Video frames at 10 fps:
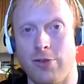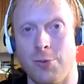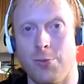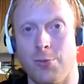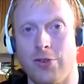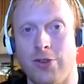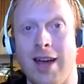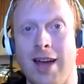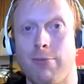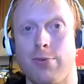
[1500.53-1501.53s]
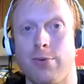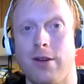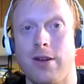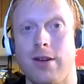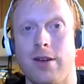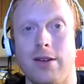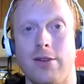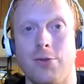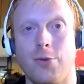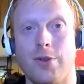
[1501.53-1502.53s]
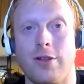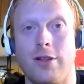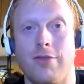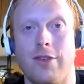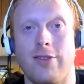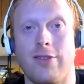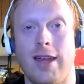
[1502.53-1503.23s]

So stop with all of this,